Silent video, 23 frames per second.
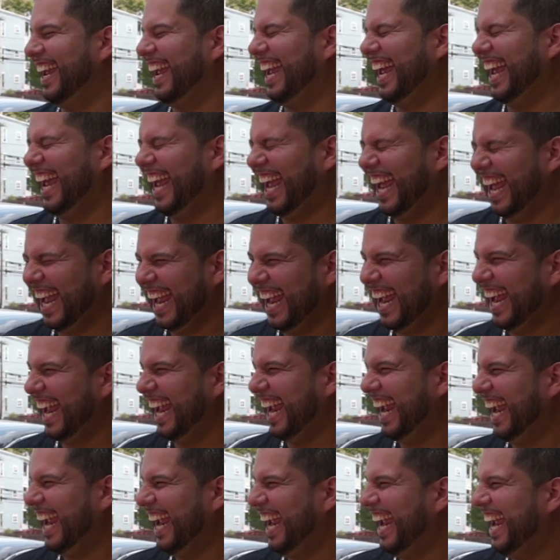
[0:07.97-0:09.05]

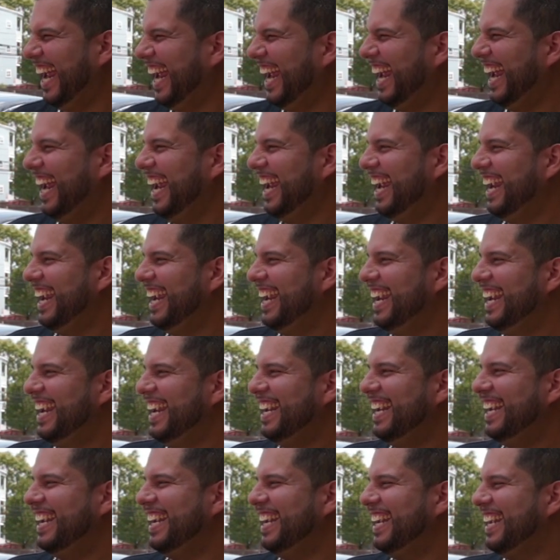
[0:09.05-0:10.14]

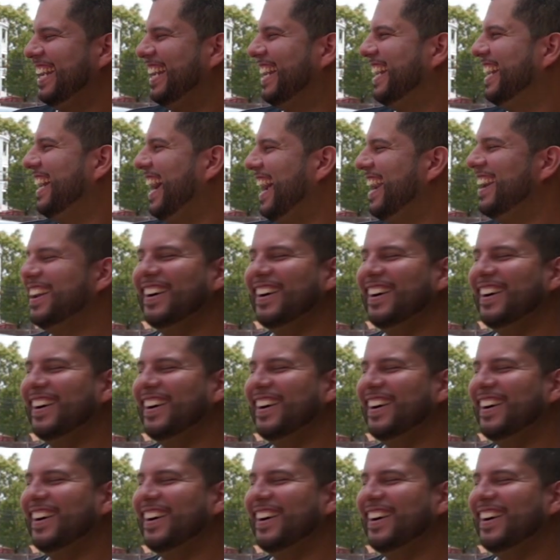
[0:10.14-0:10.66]
(not speaking)